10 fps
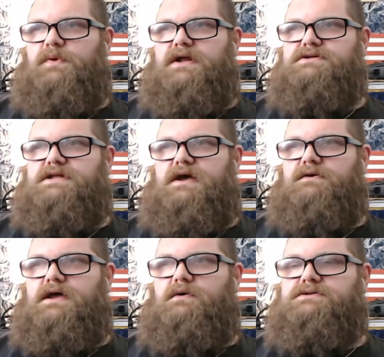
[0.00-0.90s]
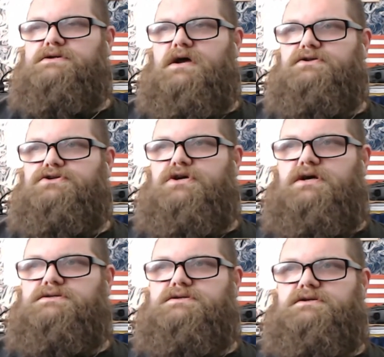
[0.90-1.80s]
branched out now. It's not
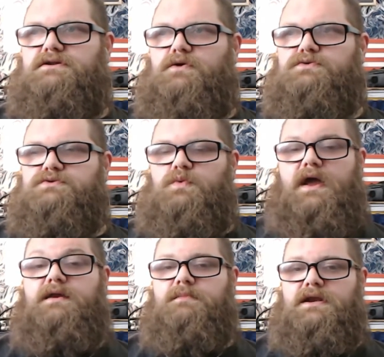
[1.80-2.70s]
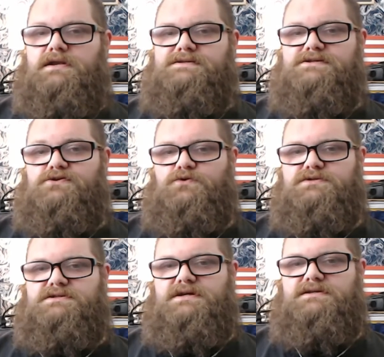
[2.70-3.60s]
just those white men in
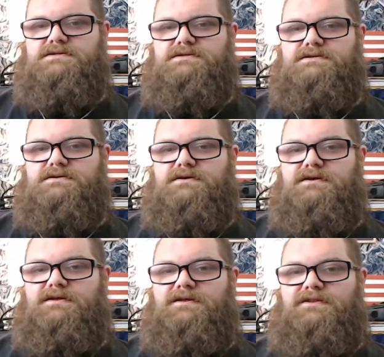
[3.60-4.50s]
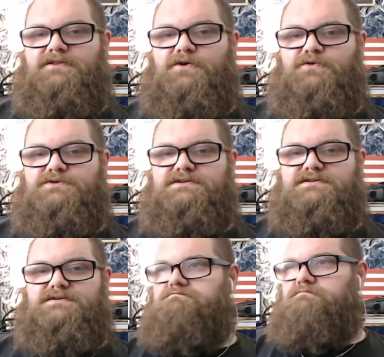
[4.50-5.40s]
suits. It's
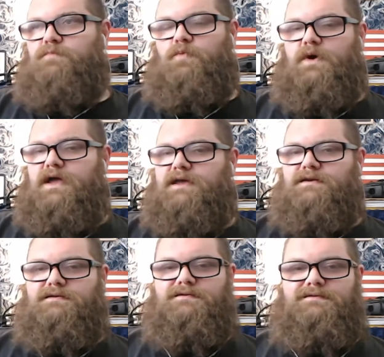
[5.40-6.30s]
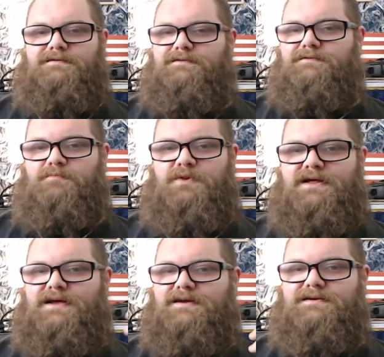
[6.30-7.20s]
those white,
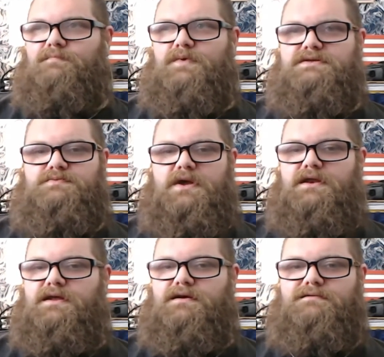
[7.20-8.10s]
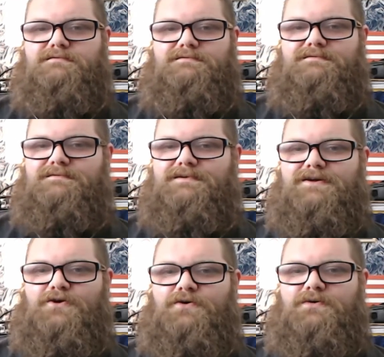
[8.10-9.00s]
black, Hispanic,
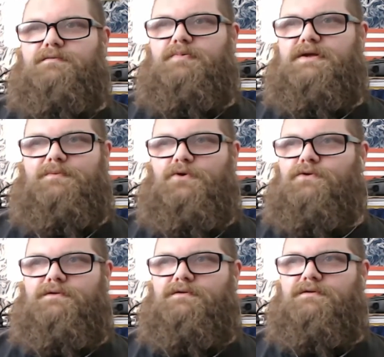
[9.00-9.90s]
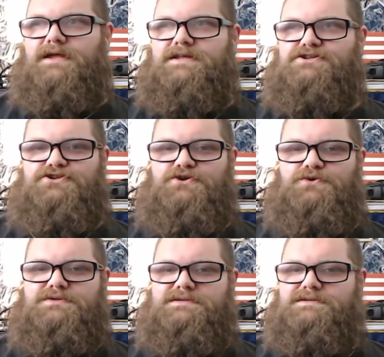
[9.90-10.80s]
people in
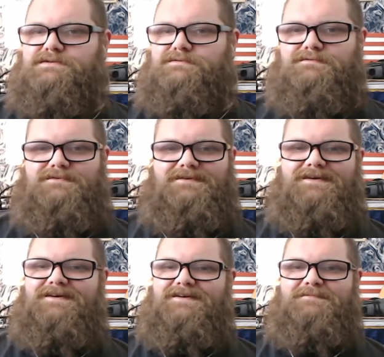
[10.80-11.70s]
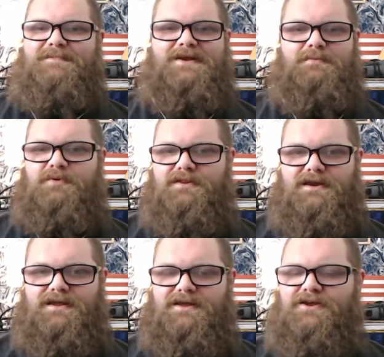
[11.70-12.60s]
suits
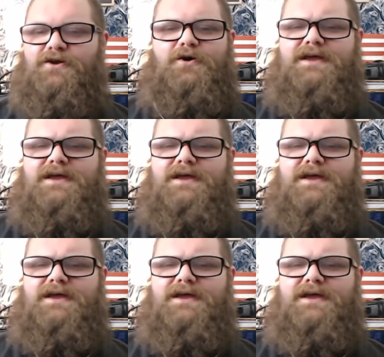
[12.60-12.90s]
manipulating, in